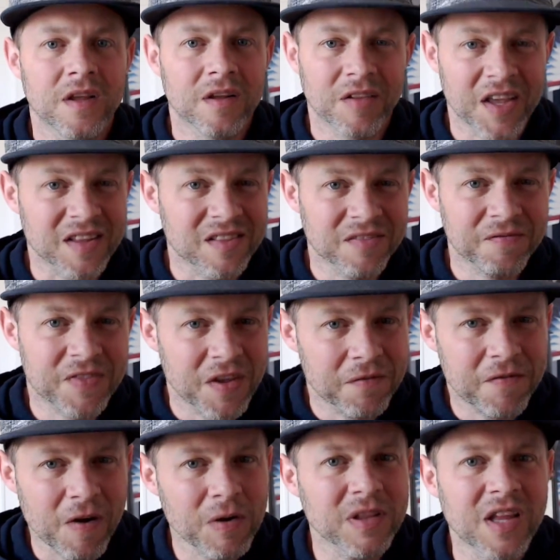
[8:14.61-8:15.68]
like the
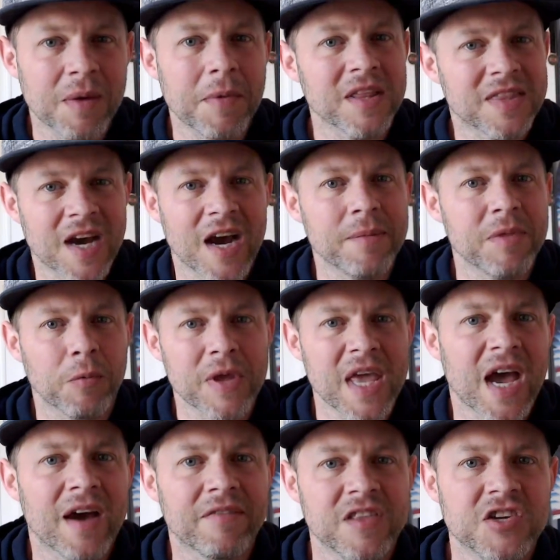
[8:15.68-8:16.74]
very limited time that we
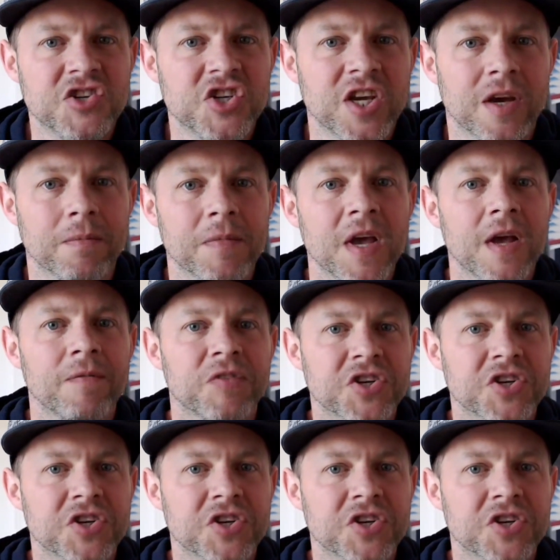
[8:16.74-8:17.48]
have in the gym